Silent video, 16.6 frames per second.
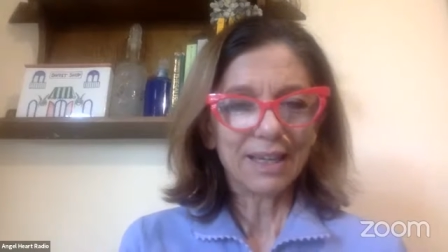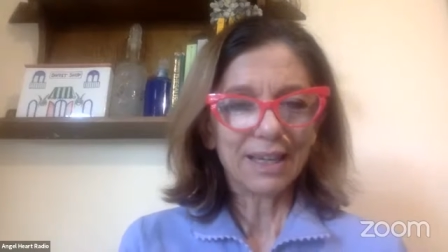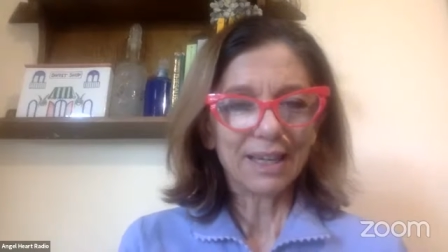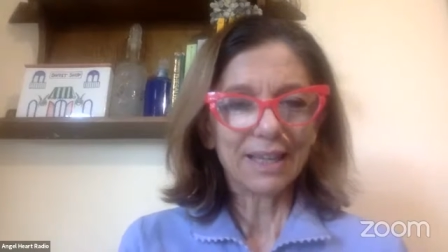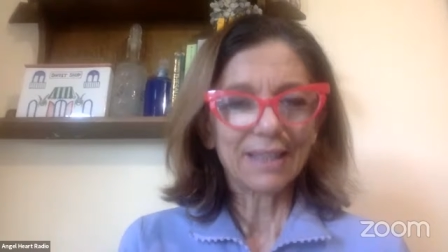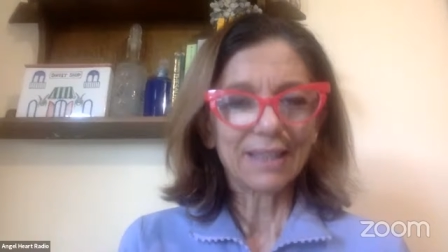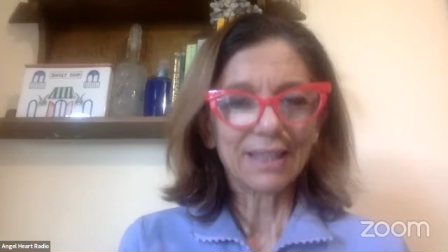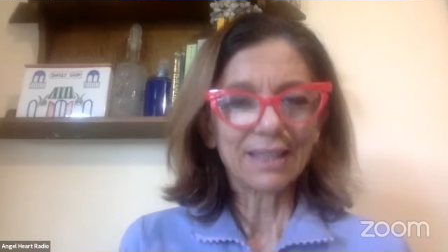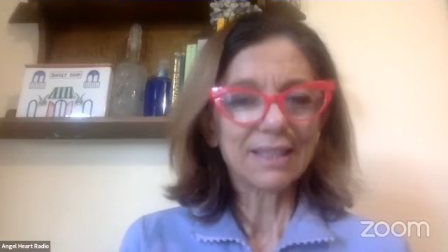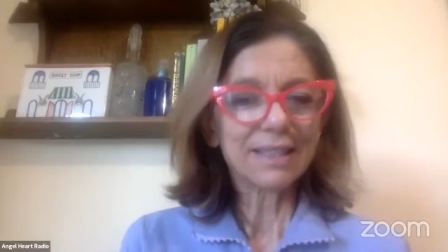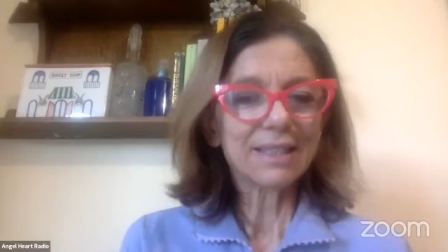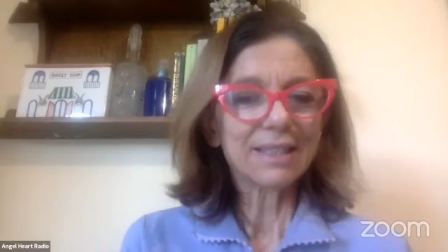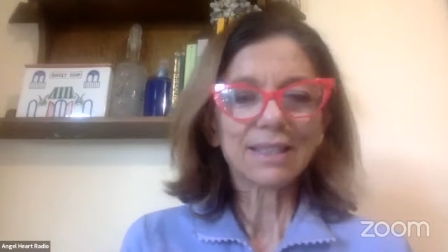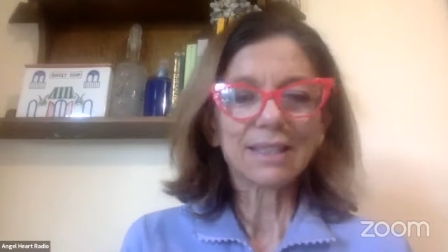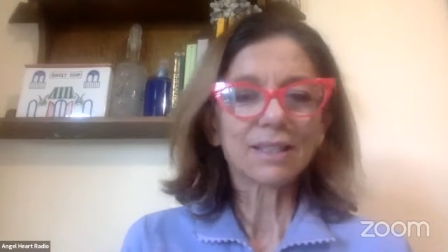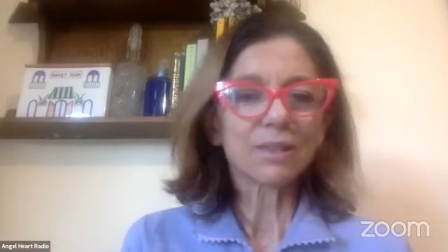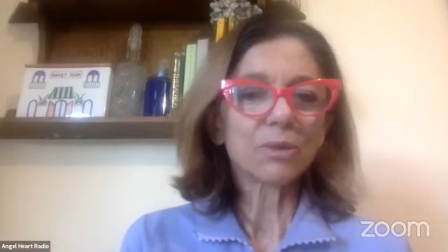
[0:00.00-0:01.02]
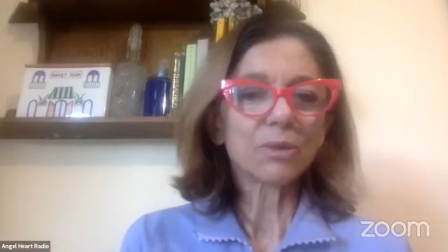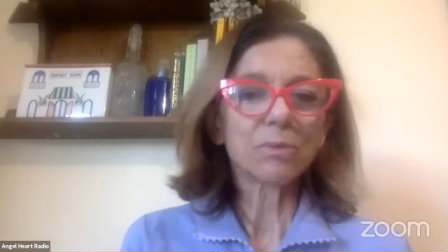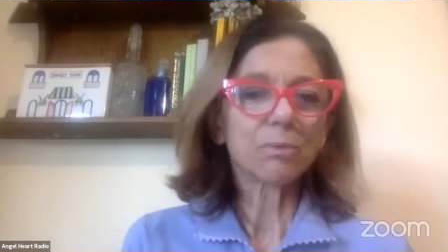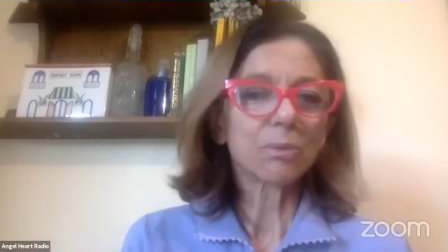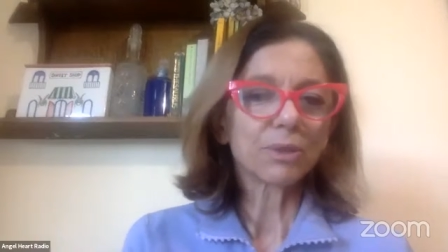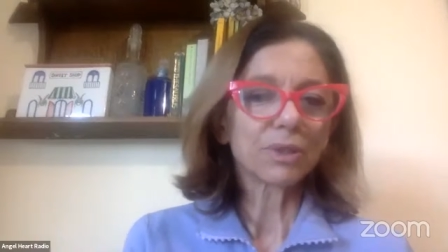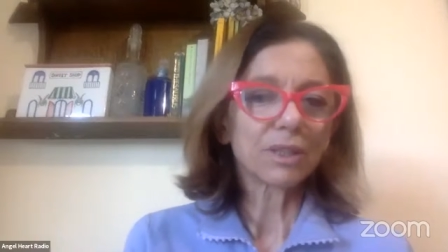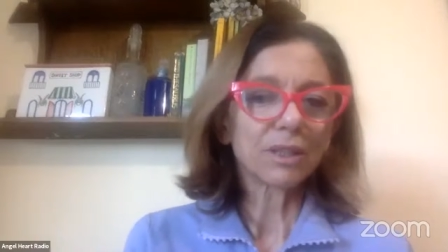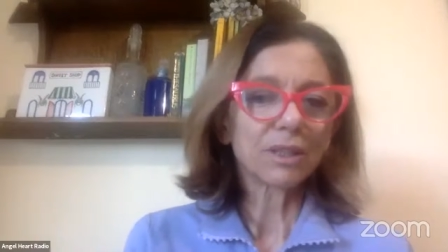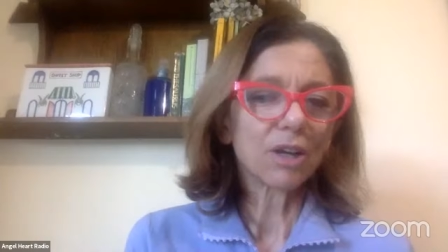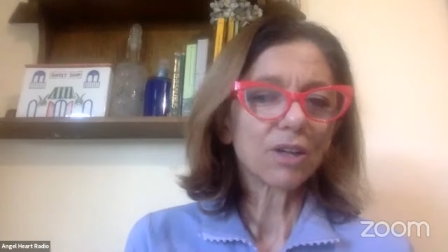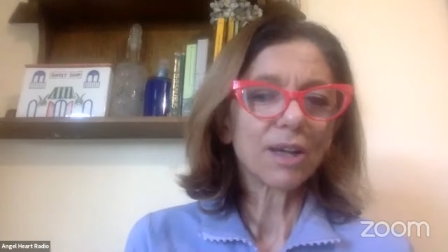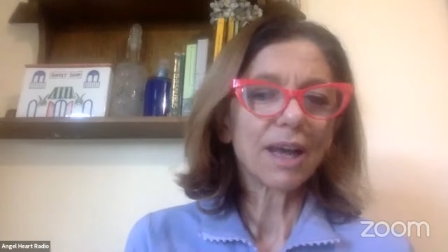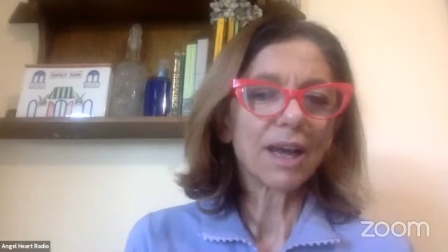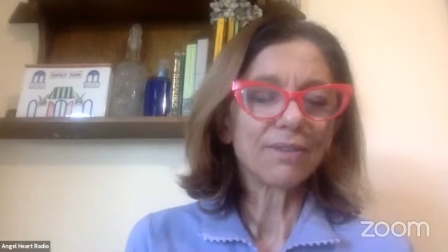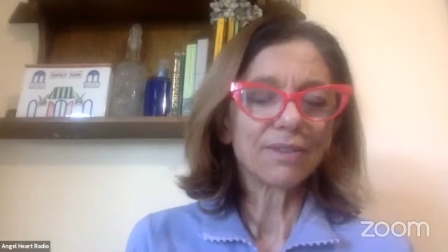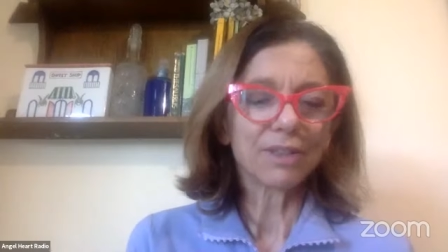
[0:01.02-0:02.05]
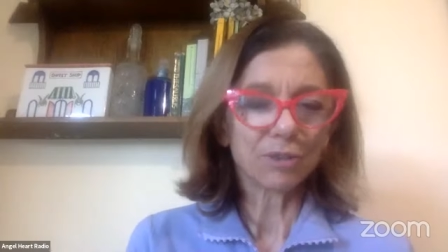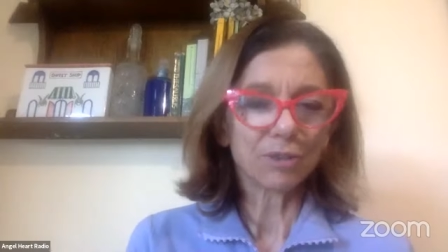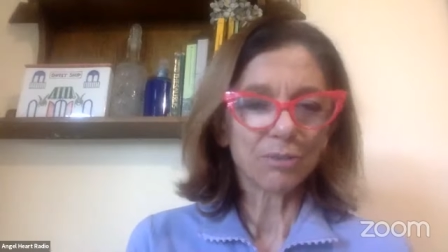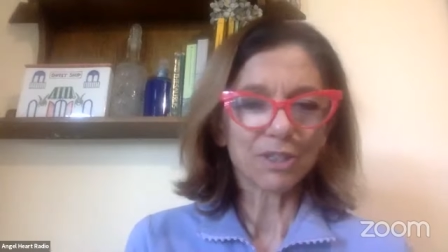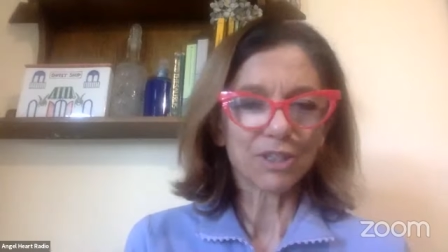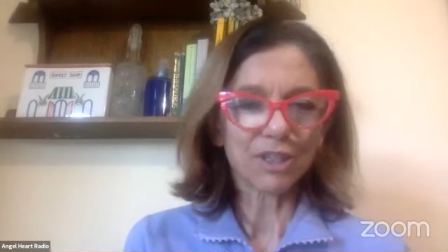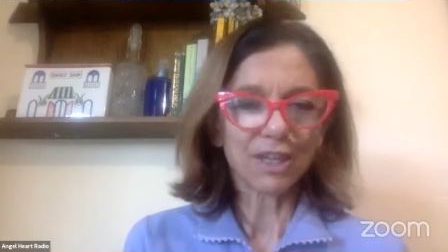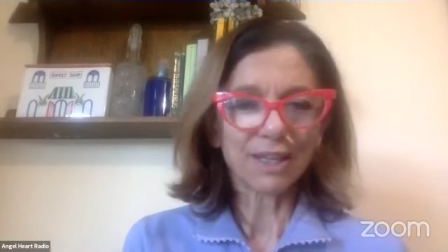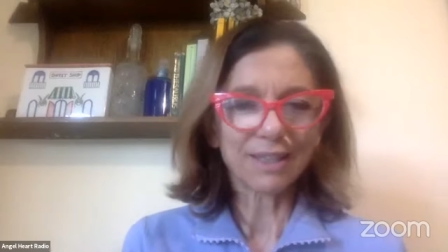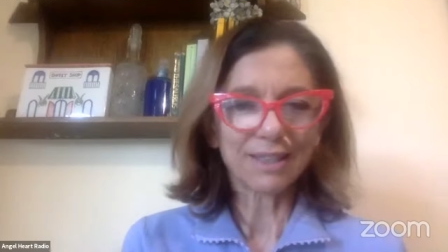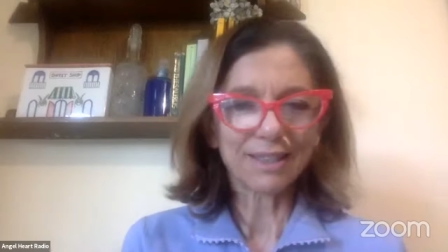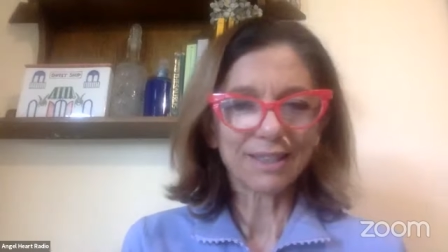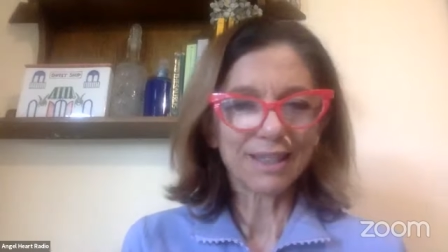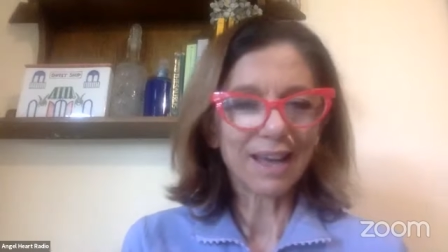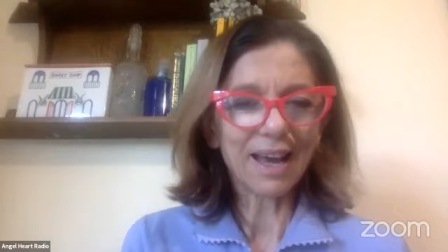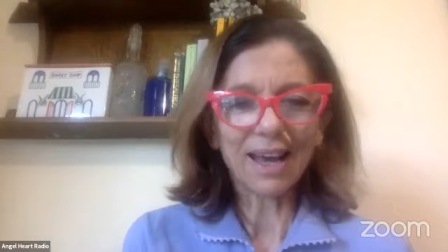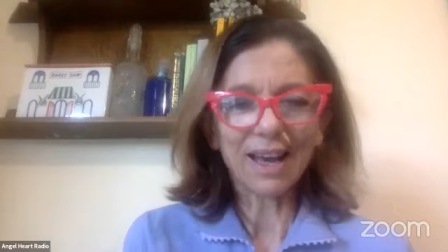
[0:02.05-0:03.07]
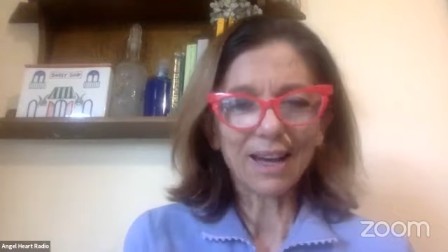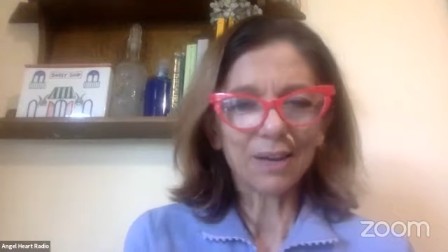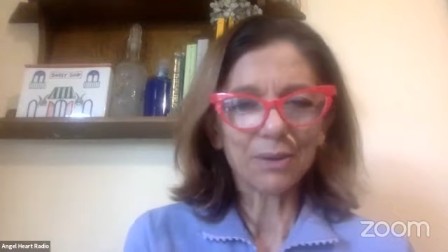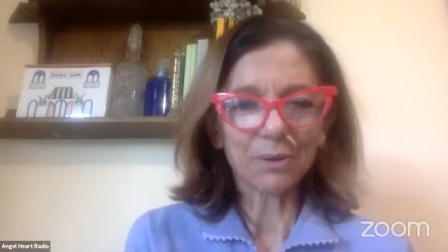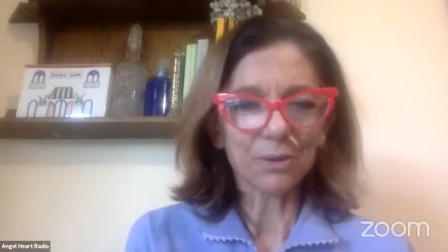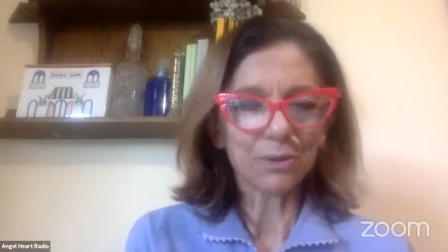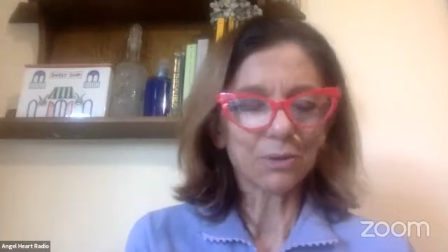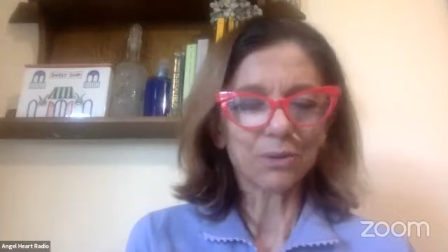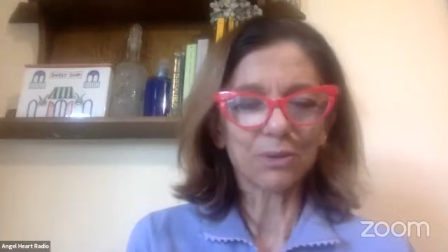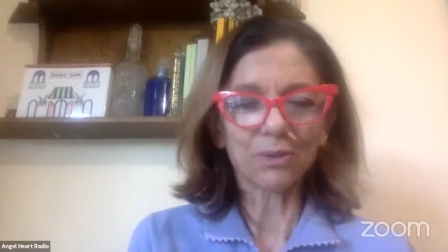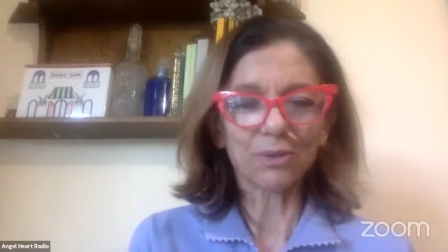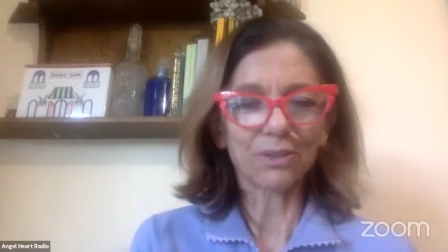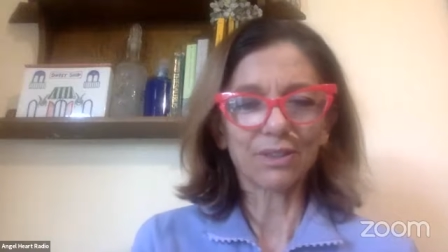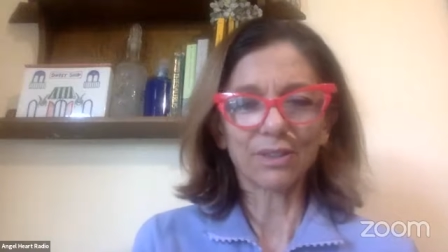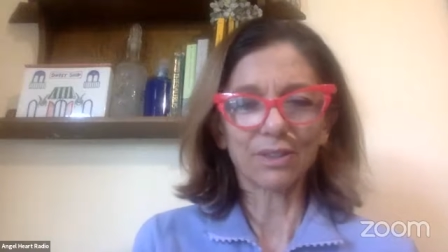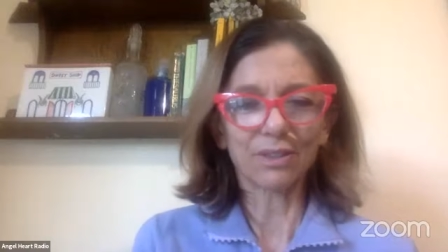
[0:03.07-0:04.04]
And this is so important, not having too much light in the house, or